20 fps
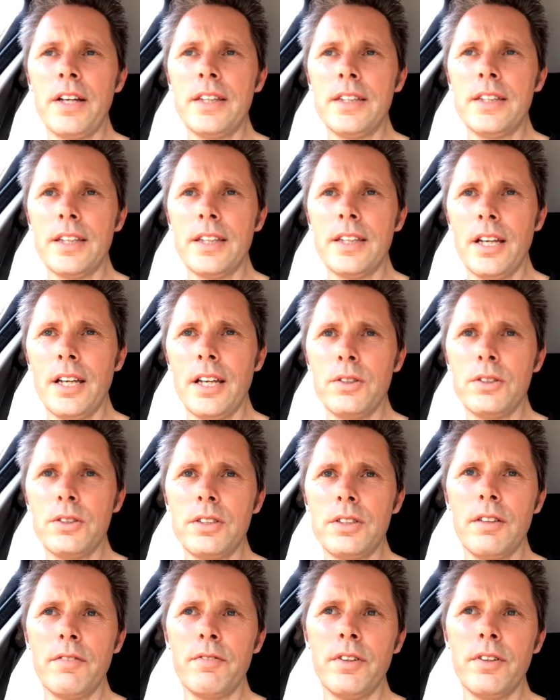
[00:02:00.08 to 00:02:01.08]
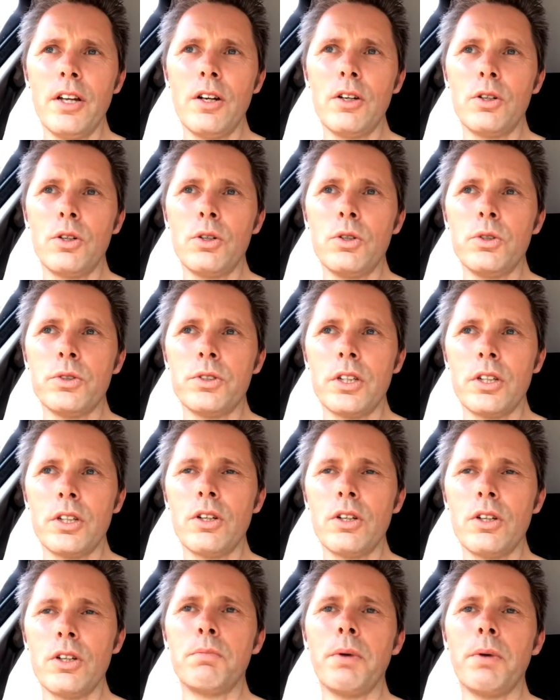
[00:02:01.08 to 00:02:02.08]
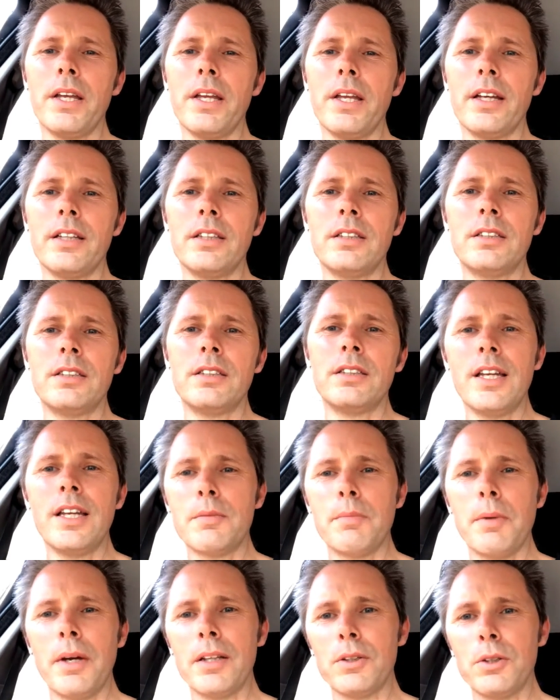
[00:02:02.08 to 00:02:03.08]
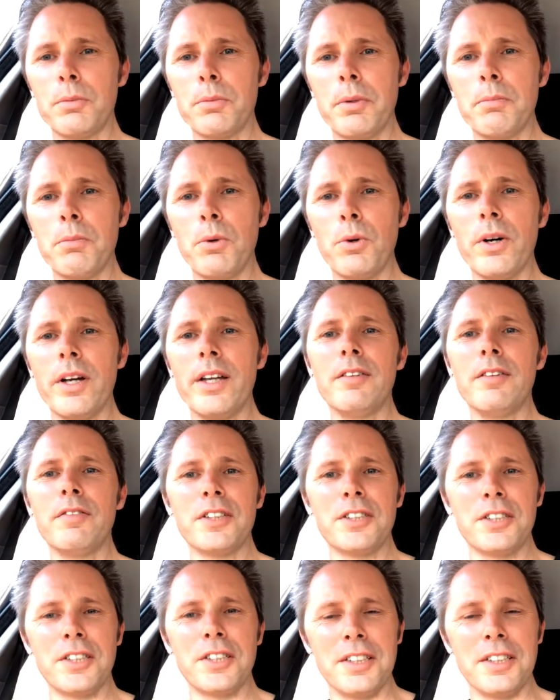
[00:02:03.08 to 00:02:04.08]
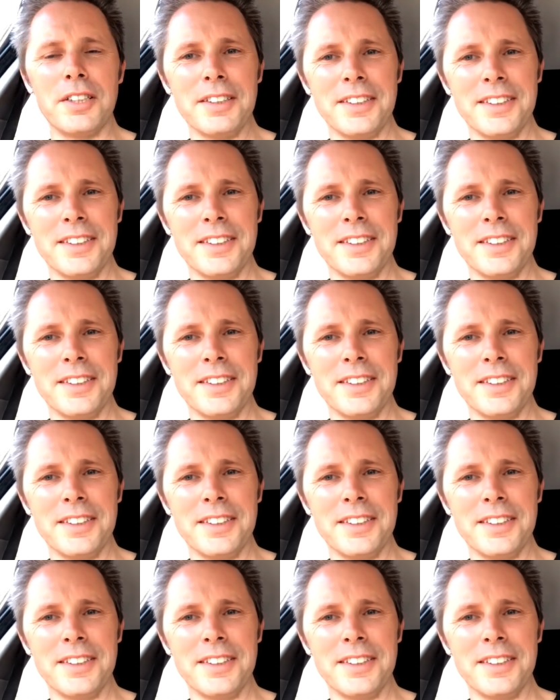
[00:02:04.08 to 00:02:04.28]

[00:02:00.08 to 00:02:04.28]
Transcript: the other day who said the video calls are good, but they tend to be a little bit more inefficient.